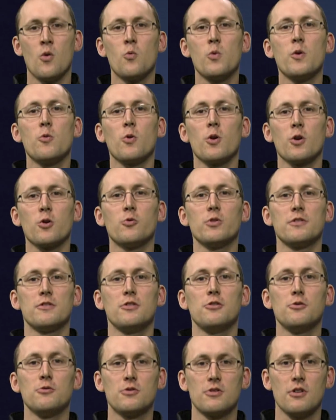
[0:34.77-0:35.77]
We work with
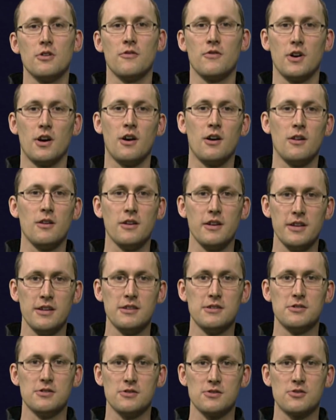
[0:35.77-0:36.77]
youth of all
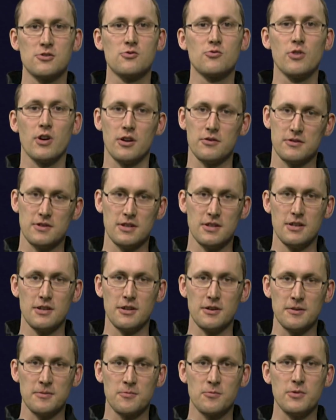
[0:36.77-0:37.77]
ages throughout the
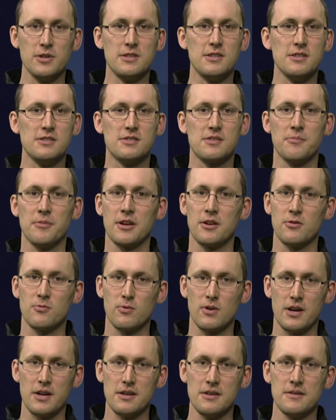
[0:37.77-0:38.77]
year. We teach them how to
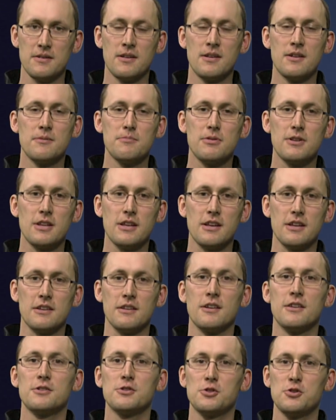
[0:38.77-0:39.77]
write, plan,
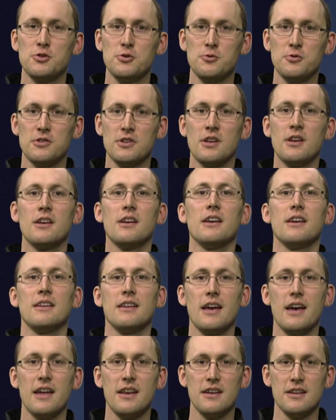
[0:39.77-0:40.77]
shoot, and
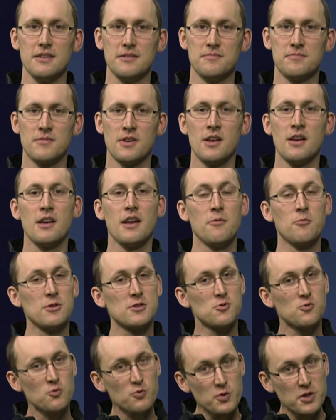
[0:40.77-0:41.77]
edit. And
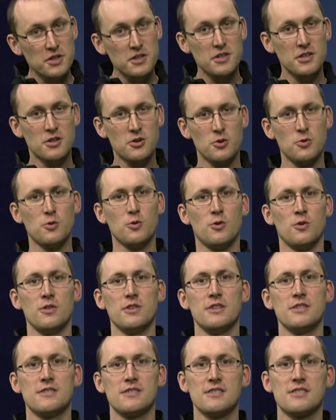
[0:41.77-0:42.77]
what's really cool
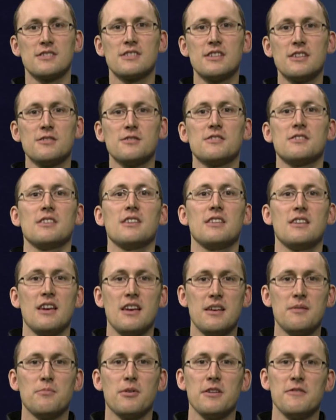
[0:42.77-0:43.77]
is the skills they
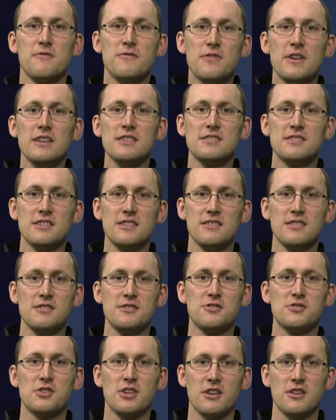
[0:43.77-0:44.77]
gain by facing these
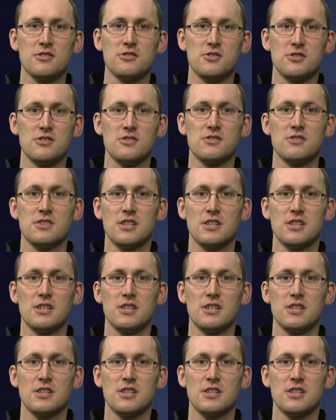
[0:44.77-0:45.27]
challenges